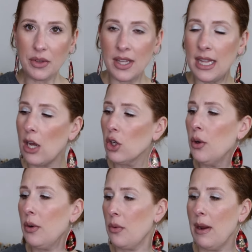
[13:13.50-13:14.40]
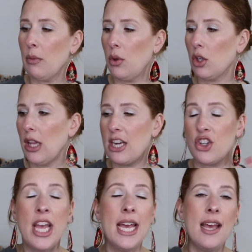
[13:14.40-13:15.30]
then I'll go in with my roller
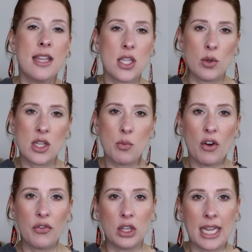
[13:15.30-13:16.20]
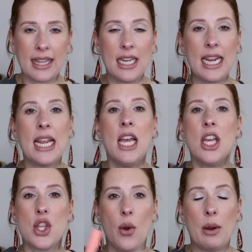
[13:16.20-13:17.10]
lash. This one's more for lengthening,
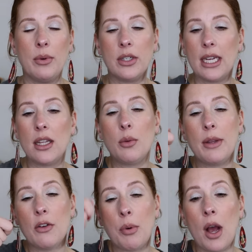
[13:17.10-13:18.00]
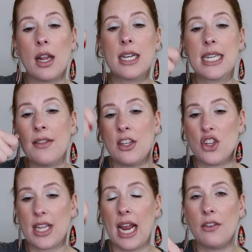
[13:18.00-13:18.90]
so I will get a little bit of product and then
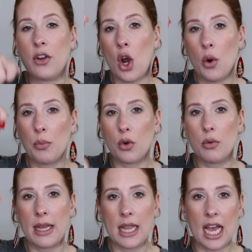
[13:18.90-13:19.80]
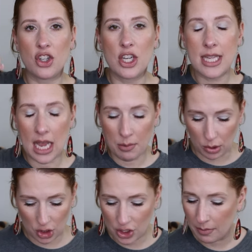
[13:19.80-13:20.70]
just kind of comb through my lashes and
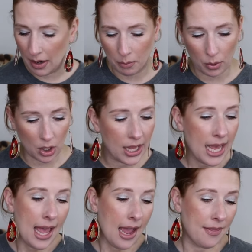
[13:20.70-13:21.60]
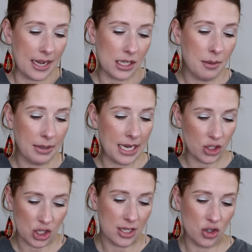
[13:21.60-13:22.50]
brush them upward. And that
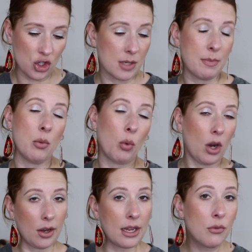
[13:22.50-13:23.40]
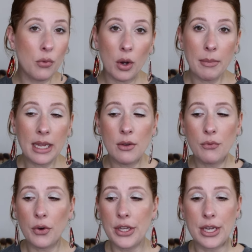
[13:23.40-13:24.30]
combination has just been working for me
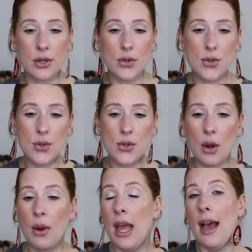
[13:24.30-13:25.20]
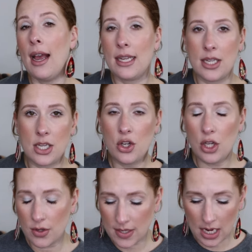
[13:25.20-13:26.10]
for years. So I continue
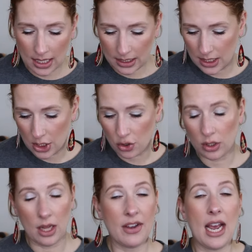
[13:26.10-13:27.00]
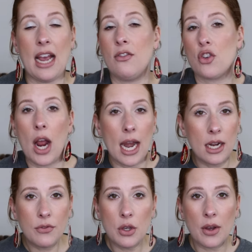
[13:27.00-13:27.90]
to use it. I continue to love it. I've tried
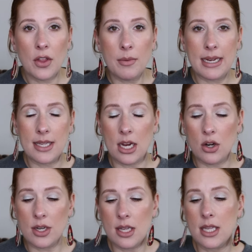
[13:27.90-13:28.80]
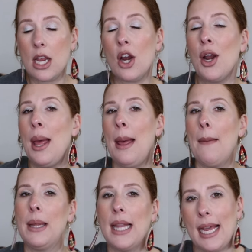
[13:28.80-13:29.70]
a few other mascaras this year,
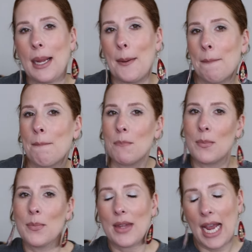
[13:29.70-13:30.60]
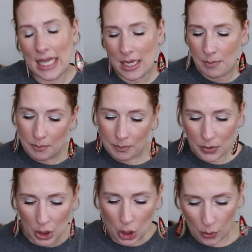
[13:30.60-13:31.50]
but like I keep
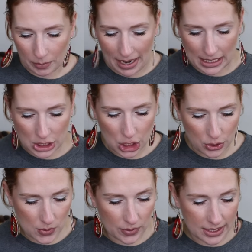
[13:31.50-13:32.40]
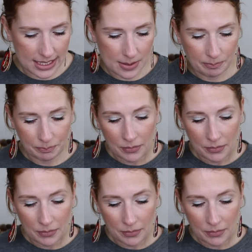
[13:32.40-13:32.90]
going back to those ones.